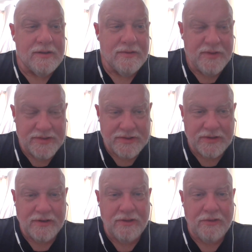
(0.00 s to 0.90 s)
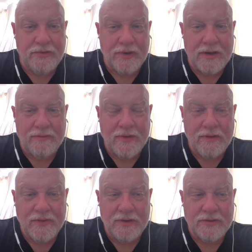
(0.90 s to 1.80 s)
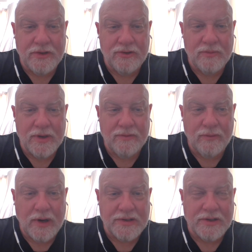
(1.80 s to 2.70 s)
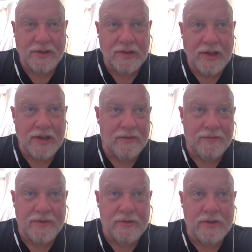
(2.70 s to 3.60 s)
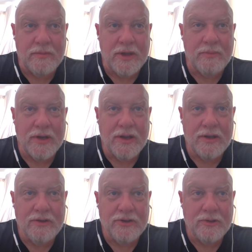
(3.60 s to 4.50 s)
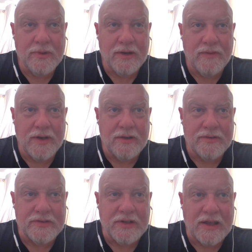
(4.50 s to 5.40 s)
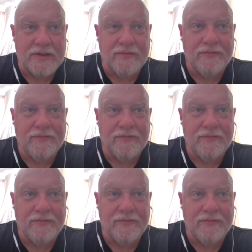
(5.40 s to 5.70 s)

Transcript: this is another thread of, of YouTube of watching a lot of you can make money on YouTube kind of videos, not